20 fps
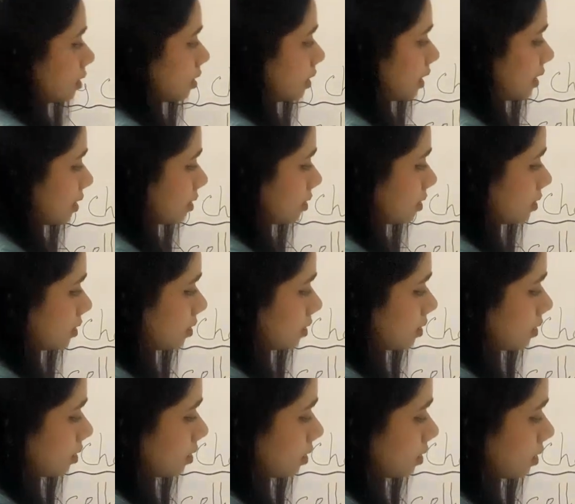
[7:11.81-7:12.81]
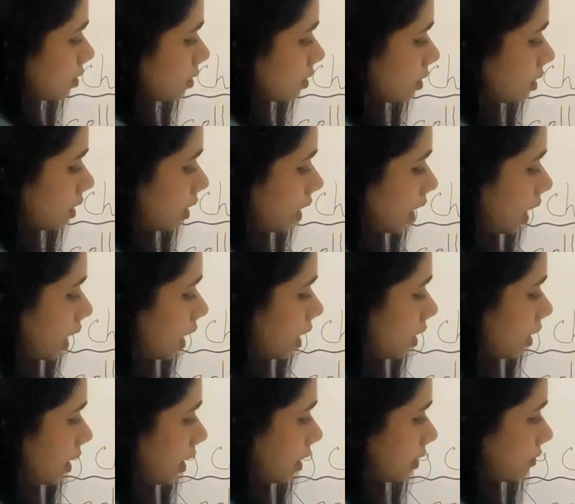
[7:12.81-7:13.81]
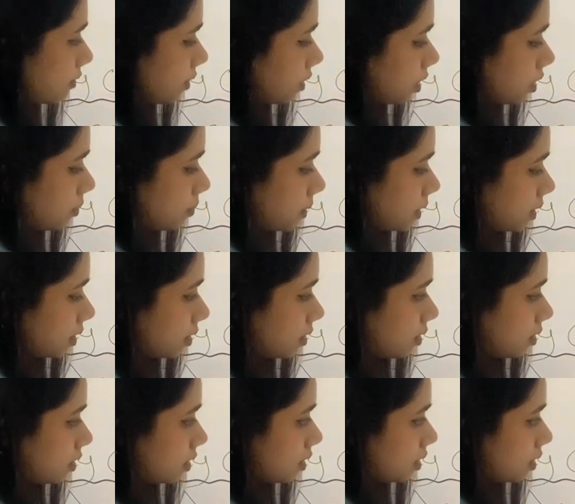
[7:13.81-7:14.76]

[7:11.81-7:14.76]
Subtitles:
This envelope here,